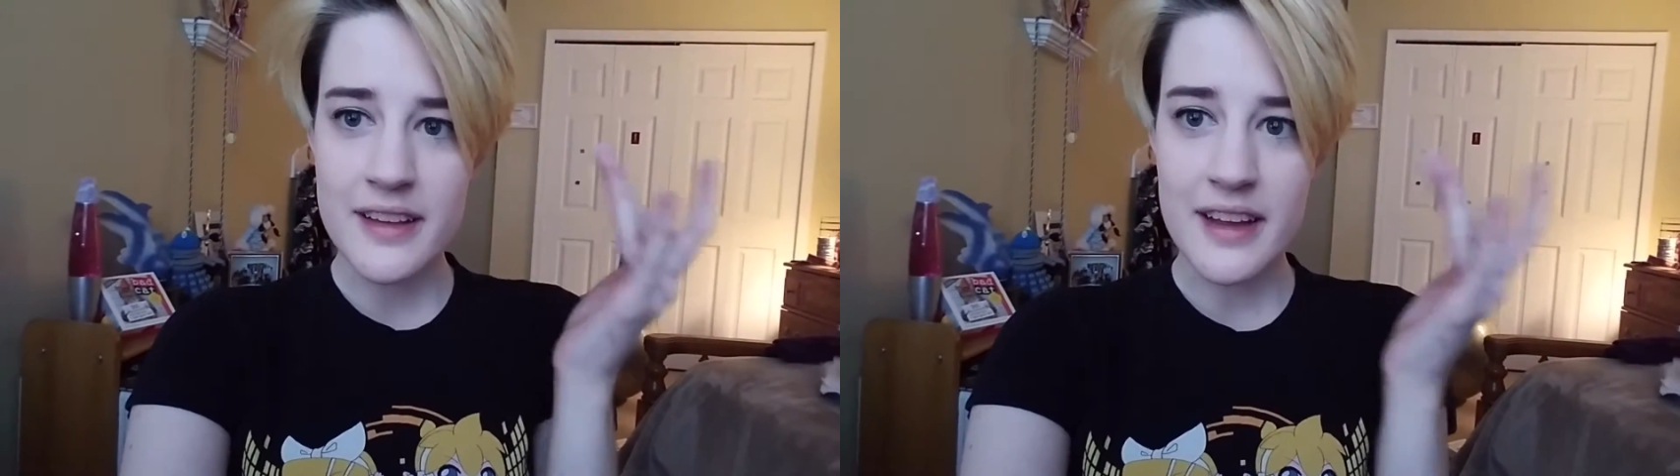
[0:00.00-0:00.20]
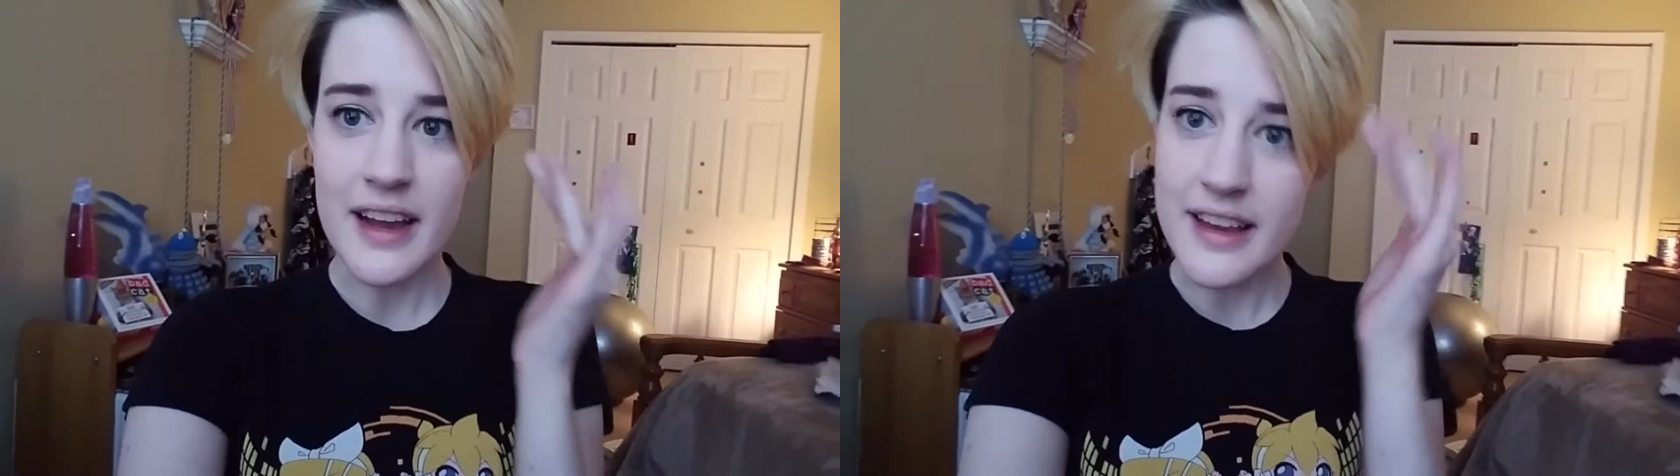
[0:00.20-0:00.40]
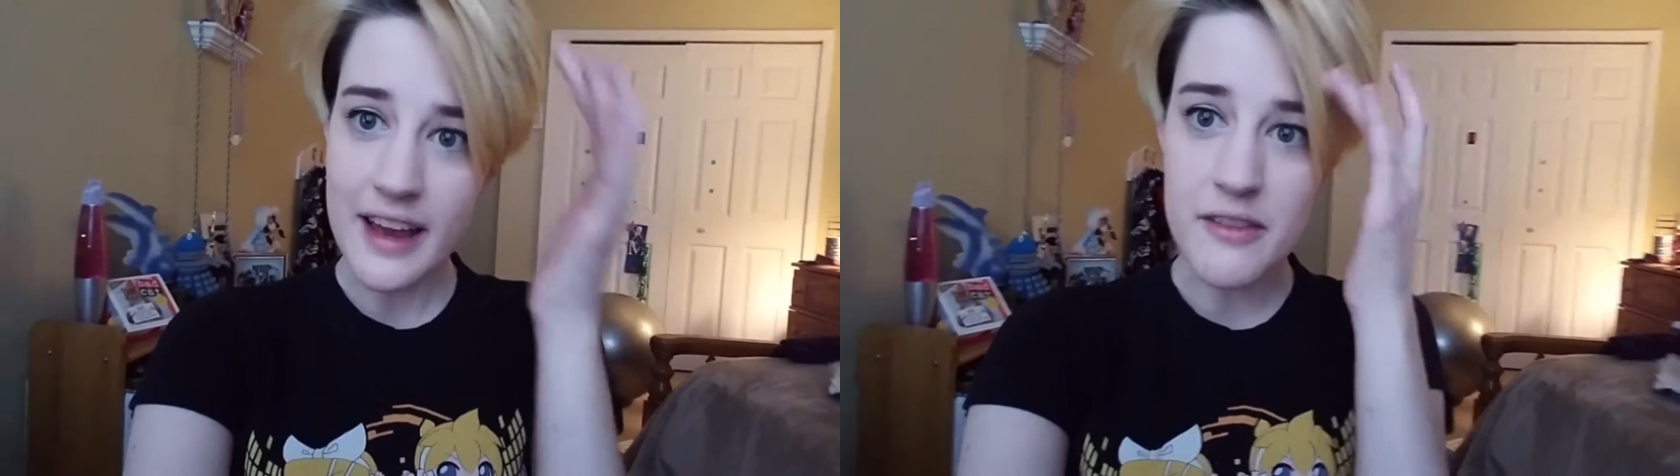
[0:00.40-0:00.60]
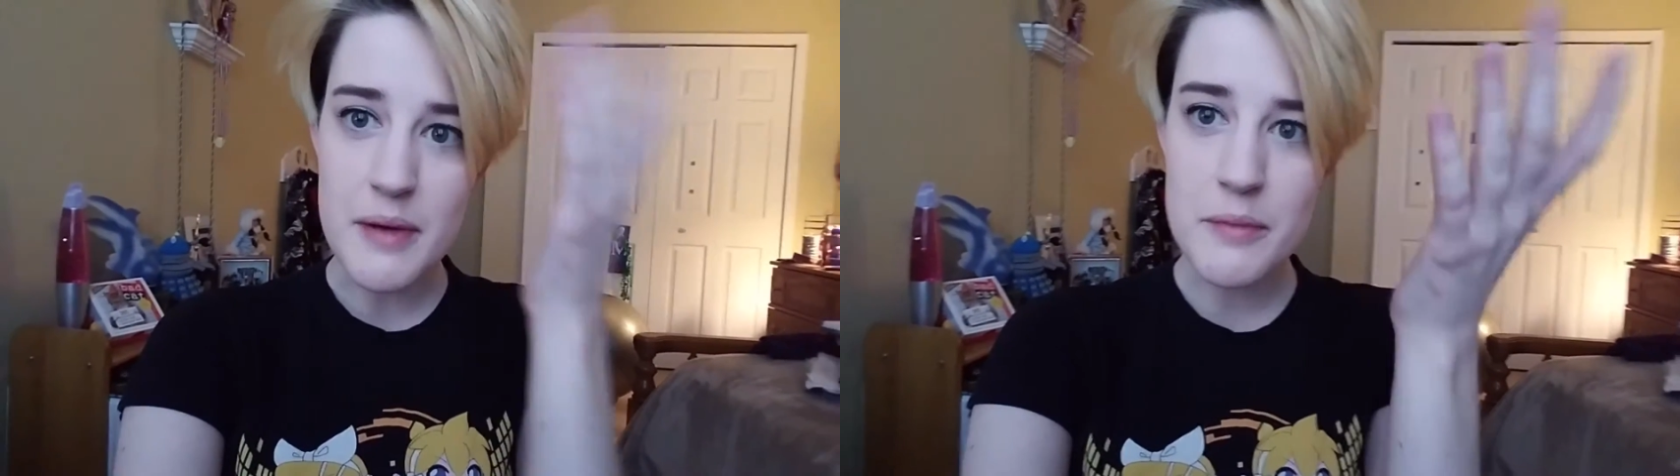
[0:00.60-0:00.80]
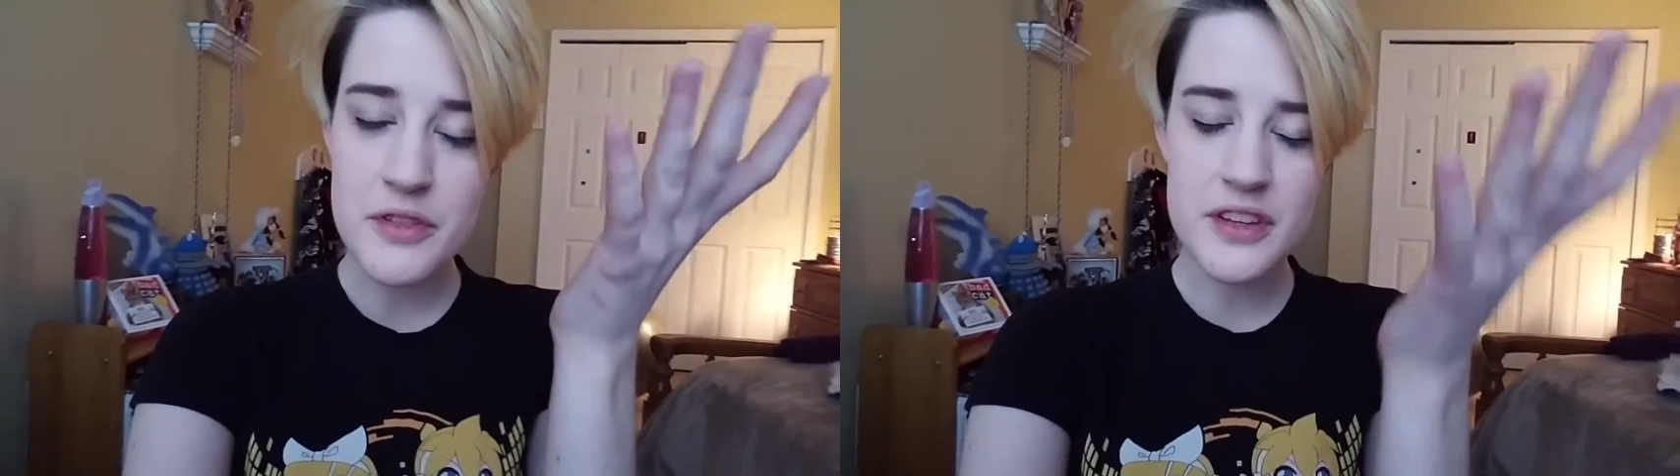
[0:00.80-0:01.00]
Like, I can't
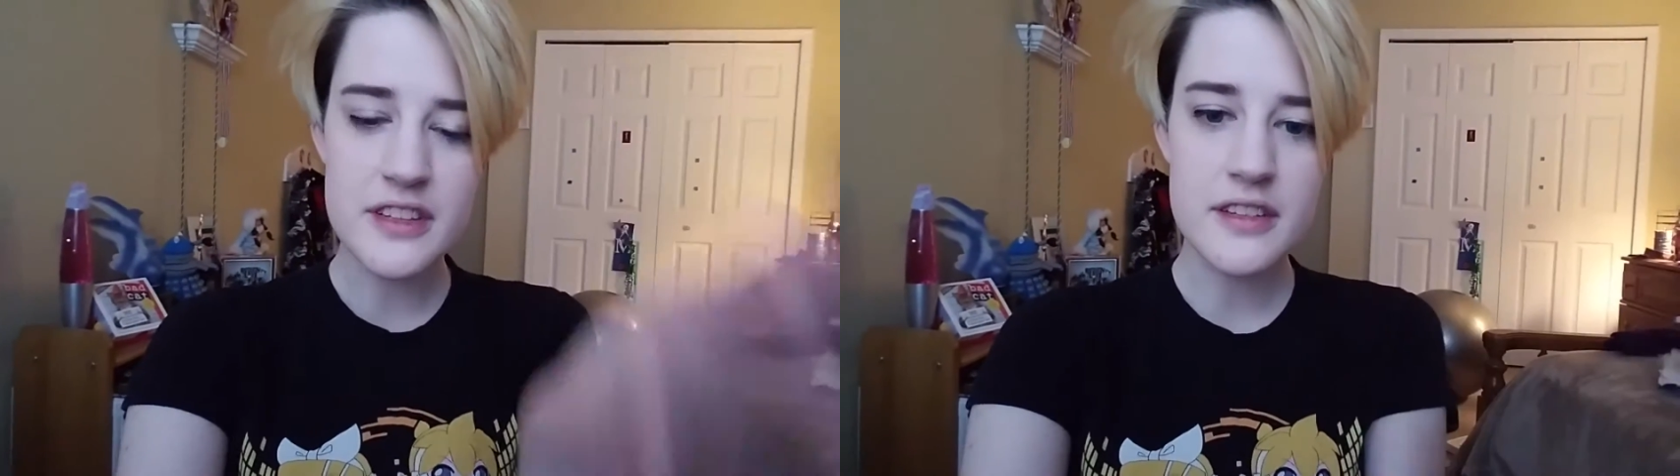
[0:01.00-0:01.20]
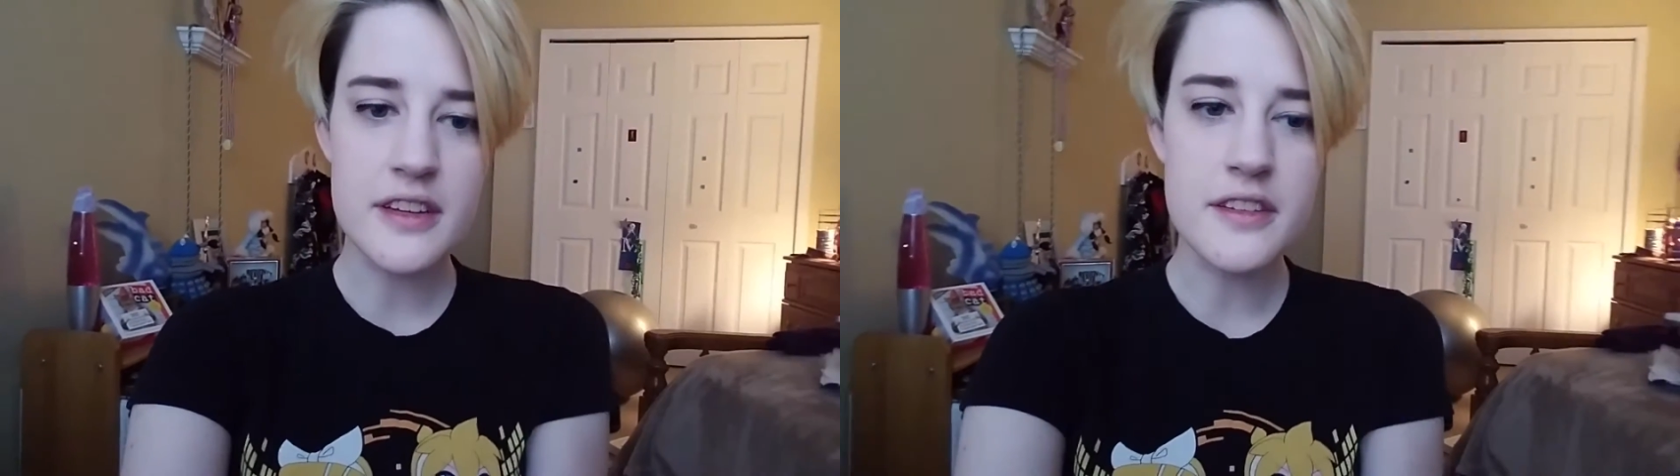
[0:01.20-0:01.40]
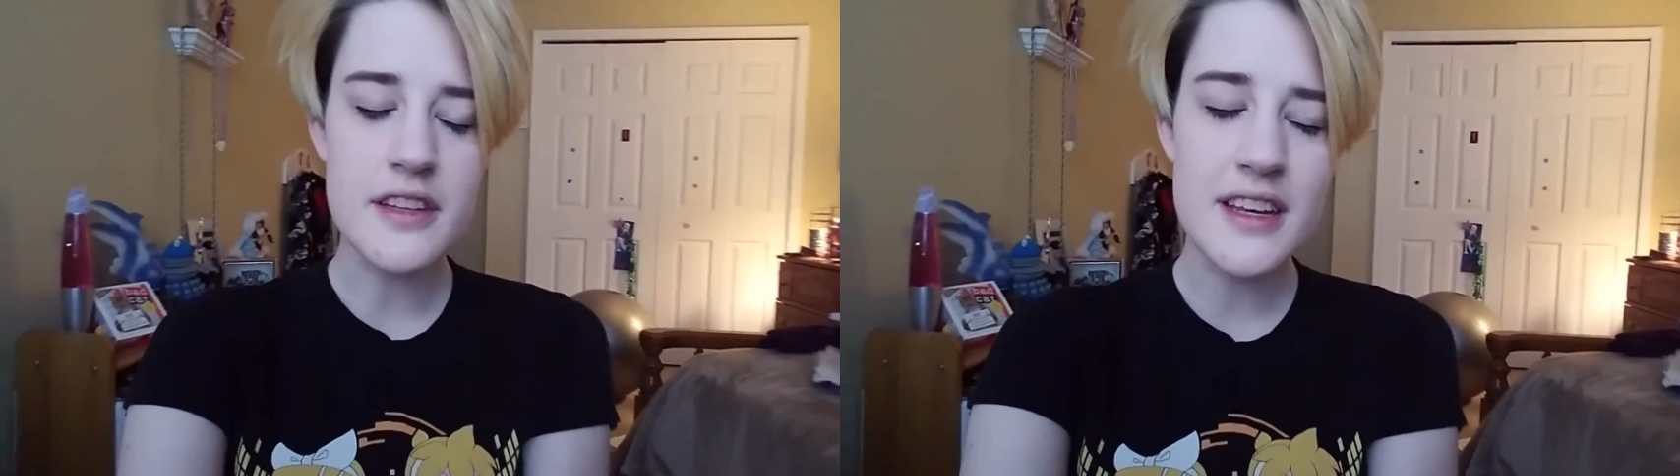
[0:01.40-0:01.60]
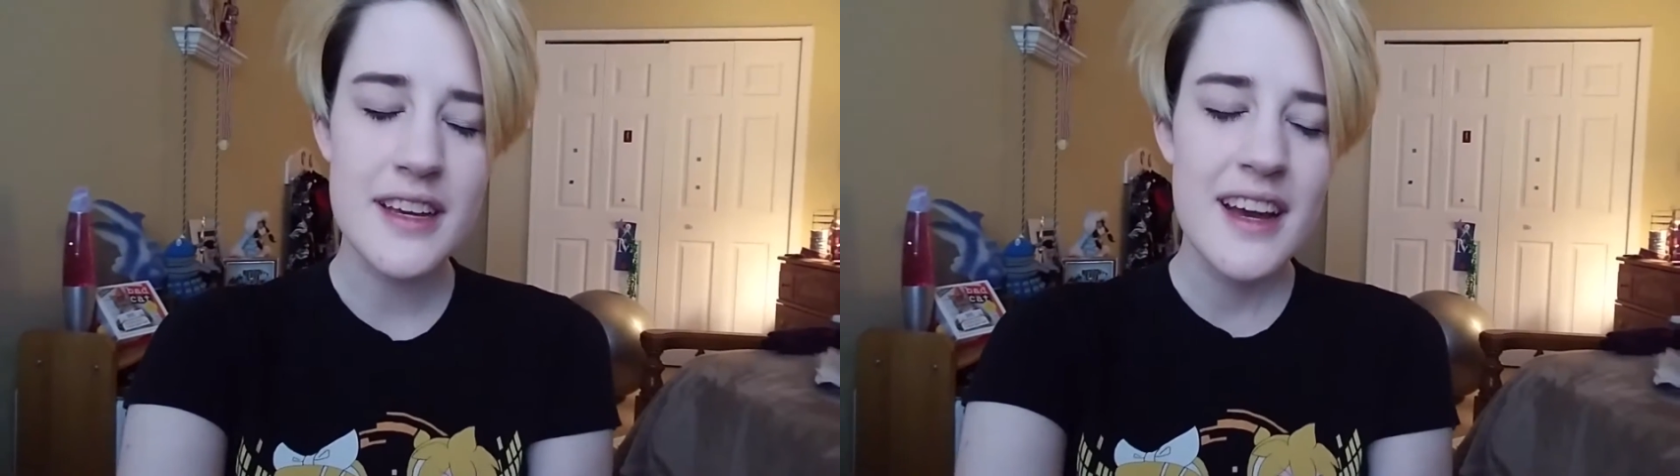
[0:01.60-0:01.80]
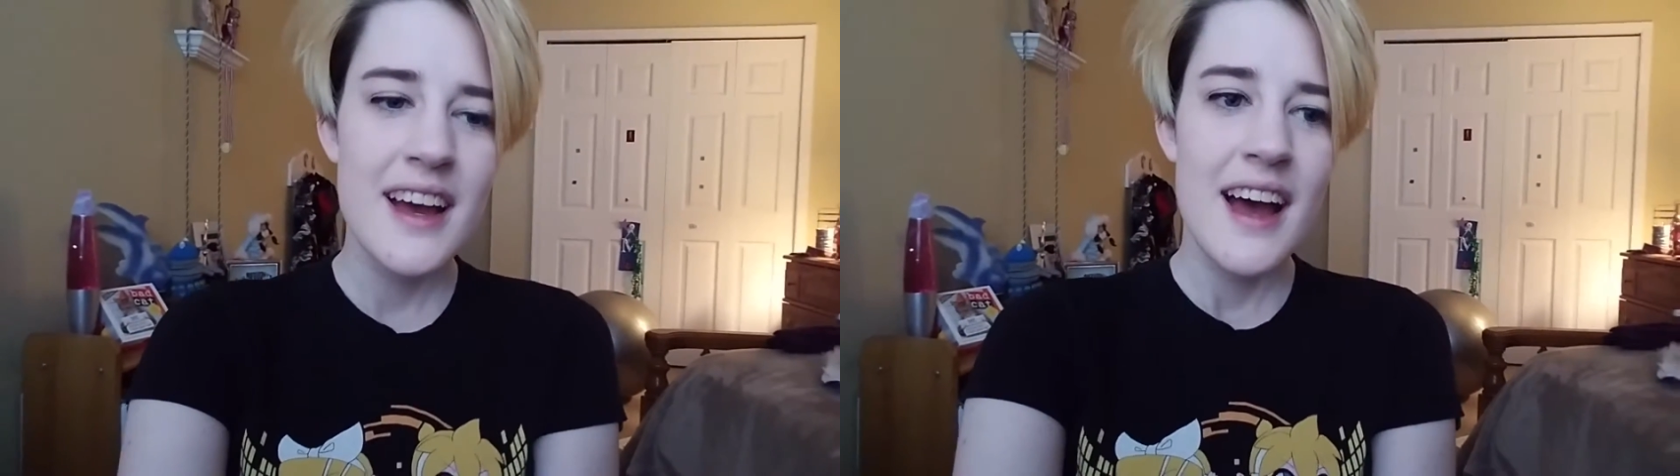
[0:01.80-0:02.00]
remember things as easily.